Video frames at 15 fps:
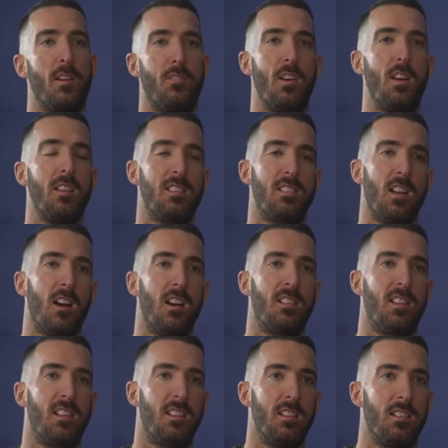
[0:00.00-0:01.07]
I first
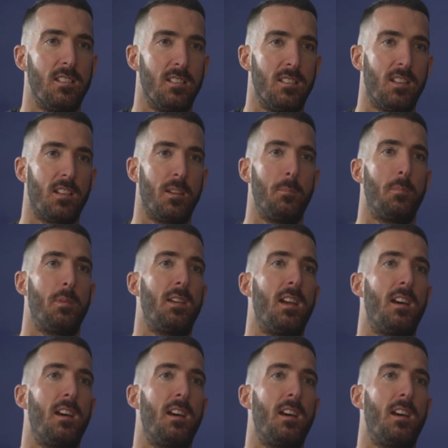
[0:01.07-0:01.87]
started the company,